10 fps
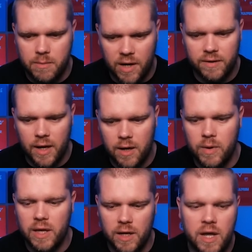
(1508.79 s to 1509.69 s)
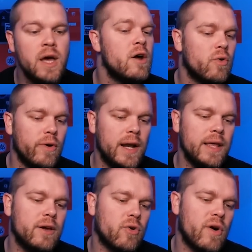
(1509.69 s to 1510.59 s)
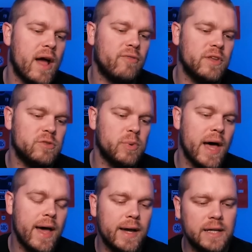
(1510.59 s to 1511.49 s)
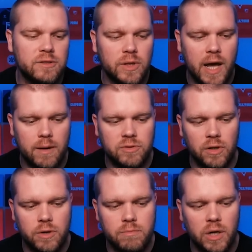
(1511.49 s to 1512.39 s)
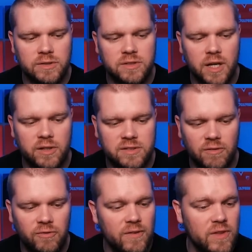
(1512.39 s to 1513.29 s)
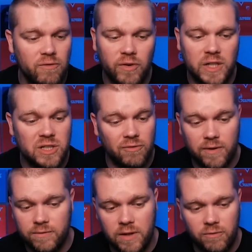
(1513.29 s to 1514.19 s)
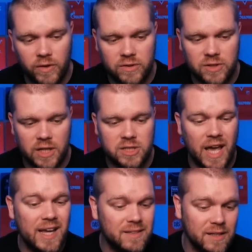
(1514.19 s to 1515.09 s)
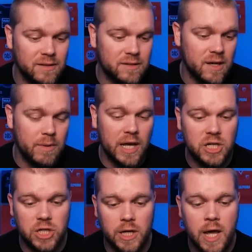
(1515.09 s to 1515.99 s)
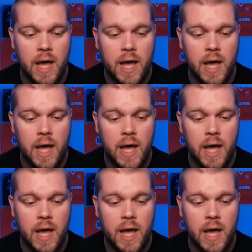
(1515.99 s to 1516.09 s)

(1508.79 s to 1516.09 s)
I think we can really craft this player into an absolute monster. 15 finishing, 15 first touch, 18 determination.